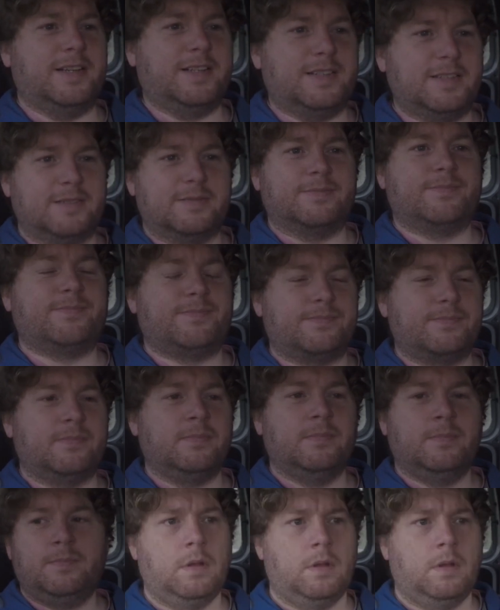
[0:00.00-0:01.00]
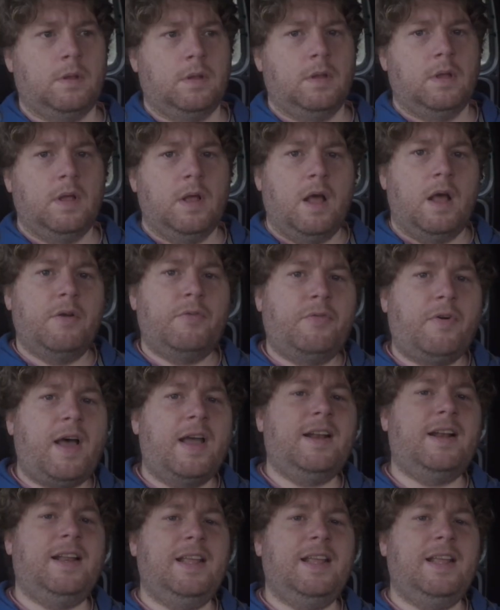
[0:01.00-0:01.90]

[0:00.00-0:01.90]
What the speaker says: And finally,